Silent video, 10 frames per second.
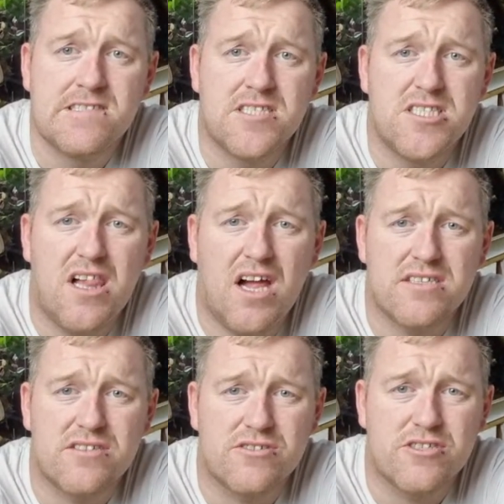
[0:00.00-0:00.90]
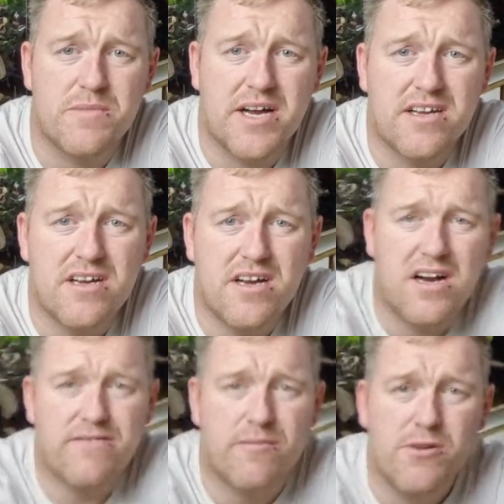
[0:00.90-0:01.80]
That's not too bad.
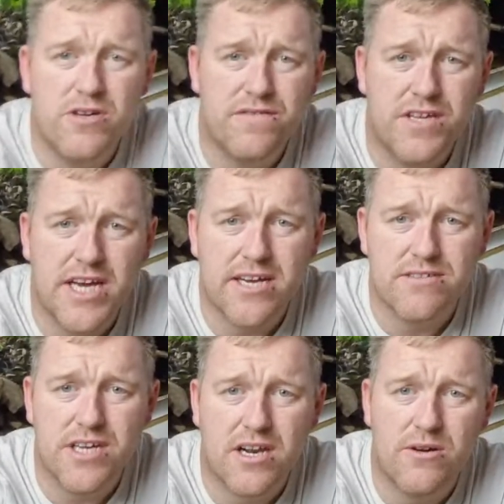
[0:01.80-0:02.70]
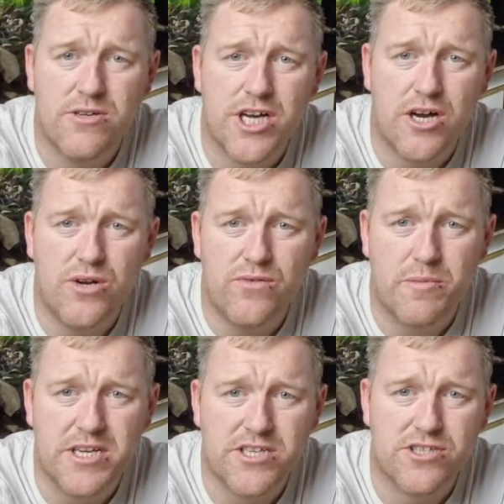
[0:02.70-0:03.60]
If I move Diego's enclosure over a
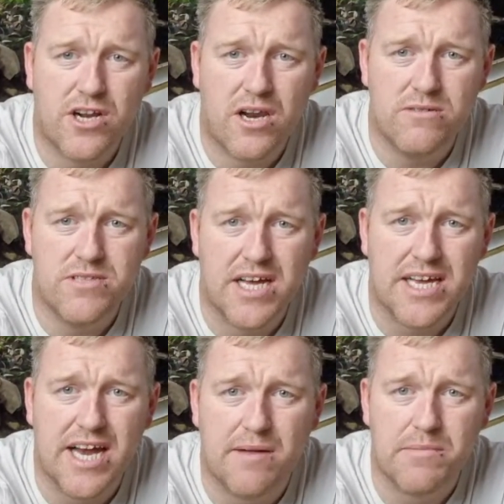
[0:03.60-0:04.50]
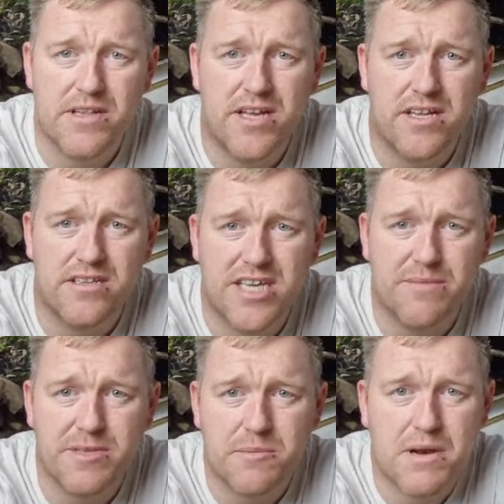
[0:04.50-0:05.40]
bit just to close that gap, and then the
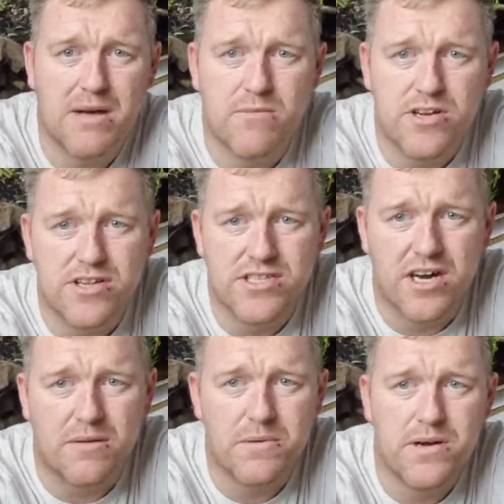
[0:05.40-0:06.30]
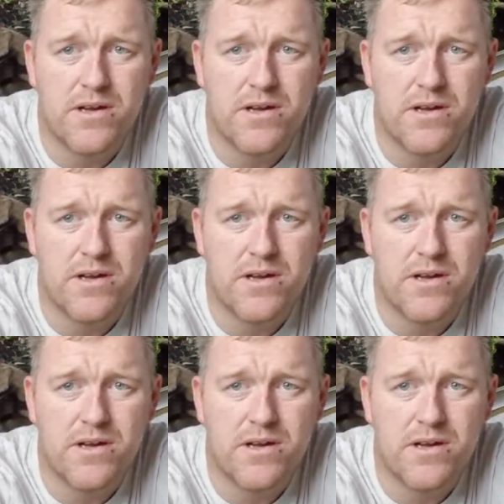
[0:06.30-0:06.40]
same with the plant one at the top.